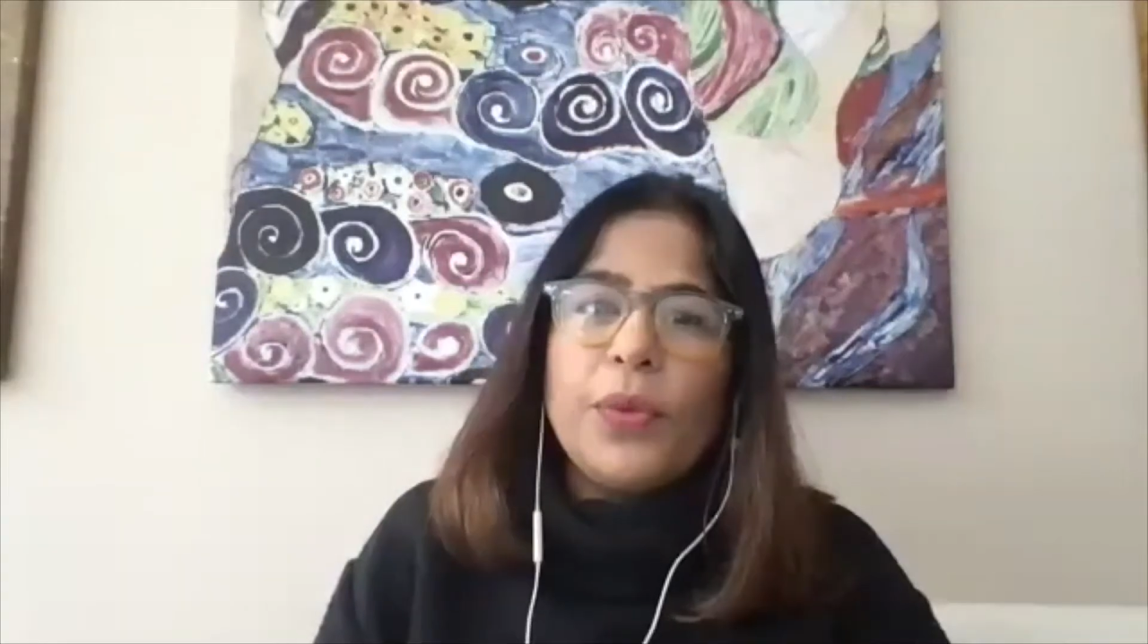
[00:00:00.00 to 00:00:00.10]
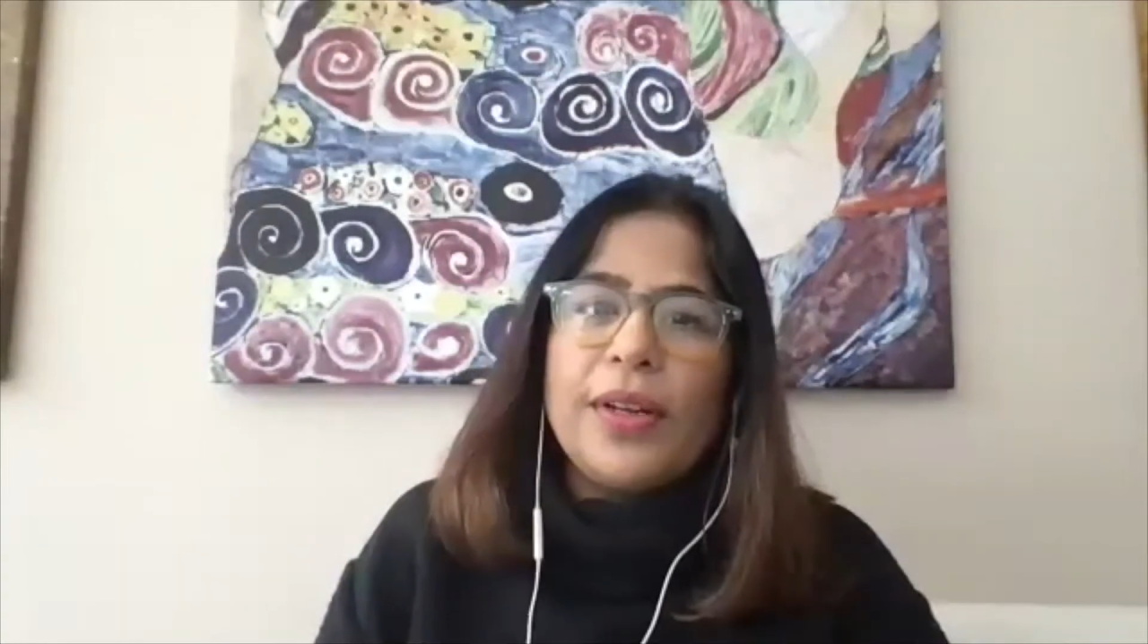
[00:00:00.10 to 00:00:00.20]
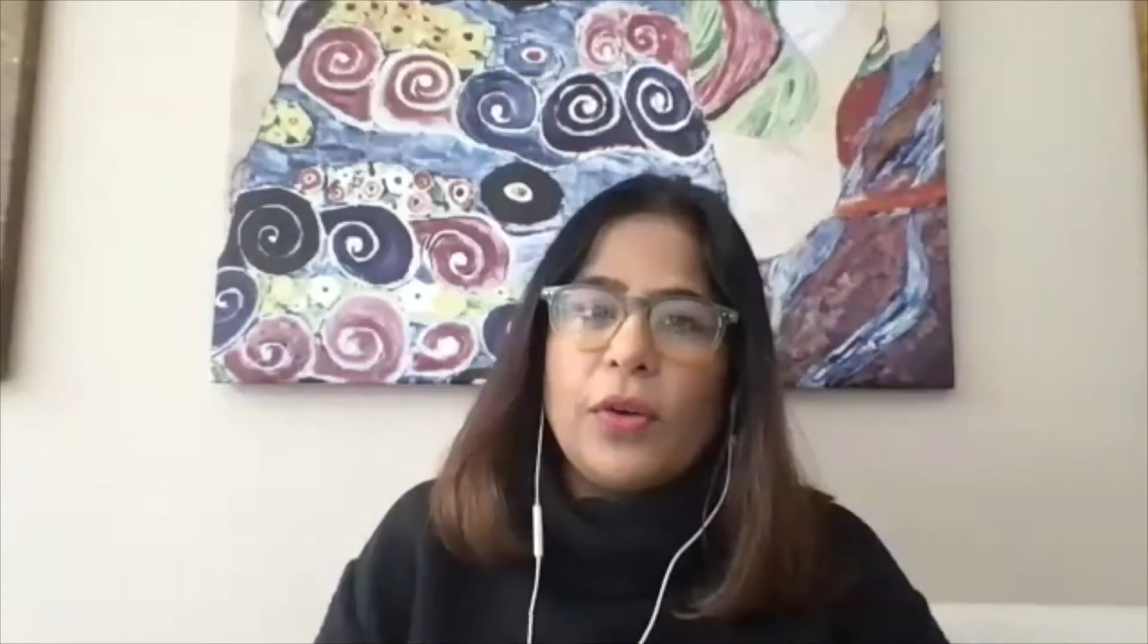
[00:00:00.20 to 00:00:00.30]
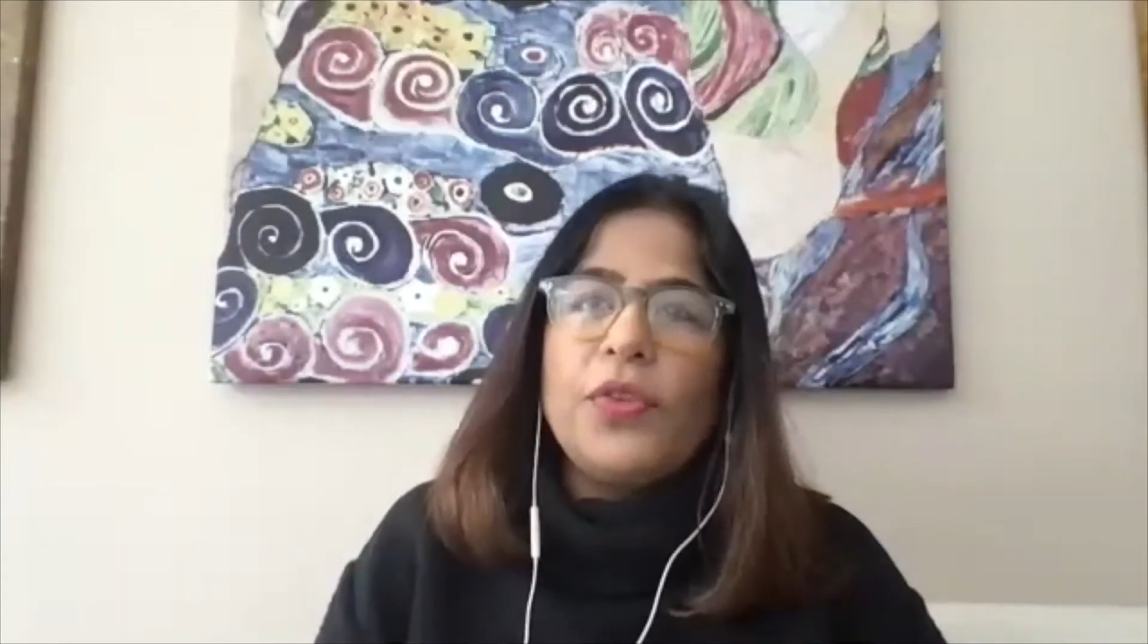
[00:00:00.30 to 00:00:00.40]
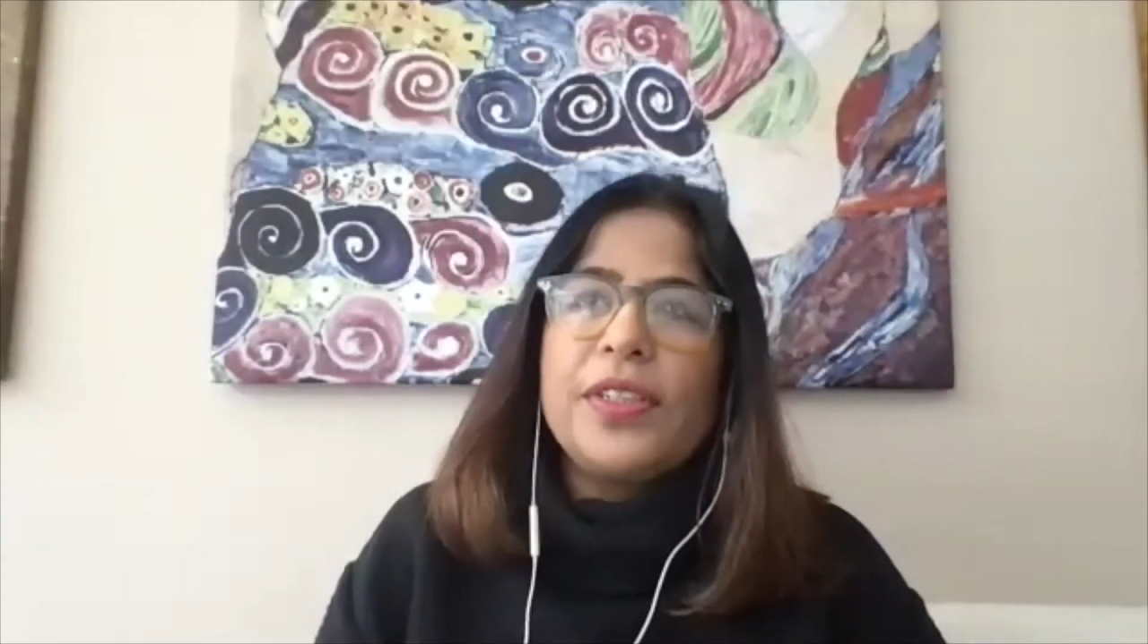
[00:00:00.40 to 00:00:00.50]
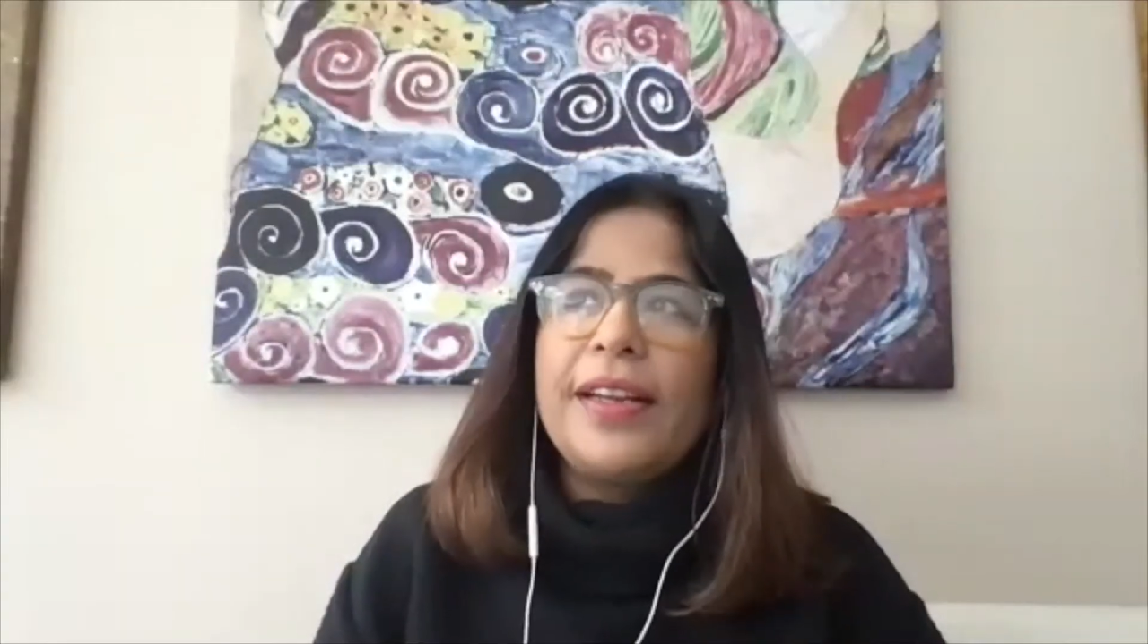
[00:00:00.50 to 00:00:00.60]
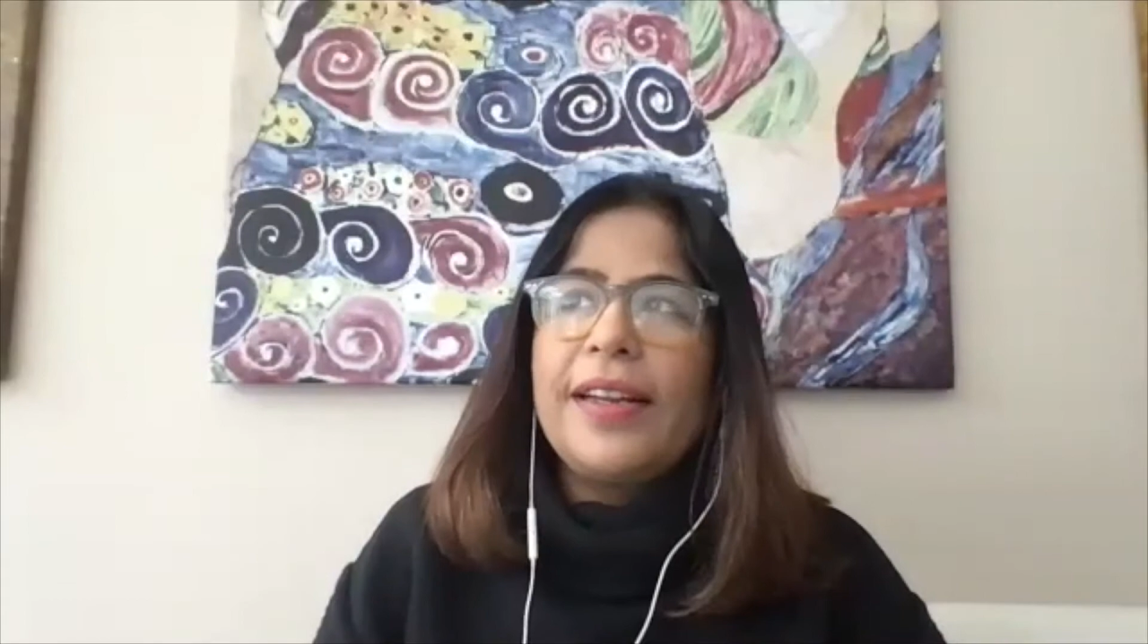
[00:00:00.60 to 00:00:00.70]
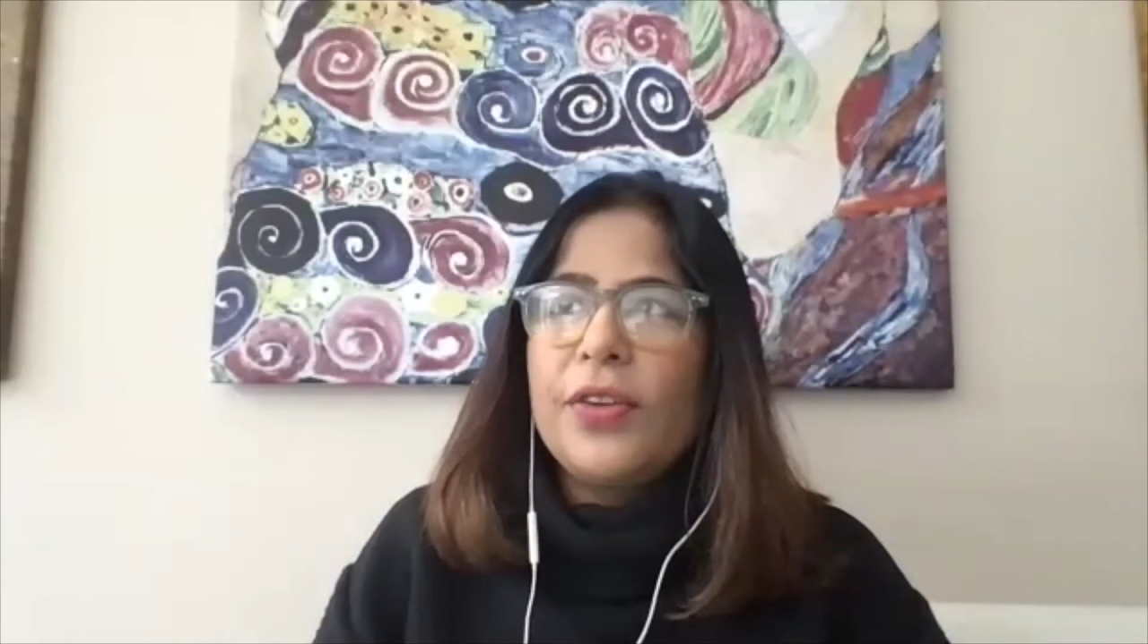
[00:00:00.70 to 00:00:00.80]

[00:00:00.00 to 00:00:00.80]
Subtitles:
obviously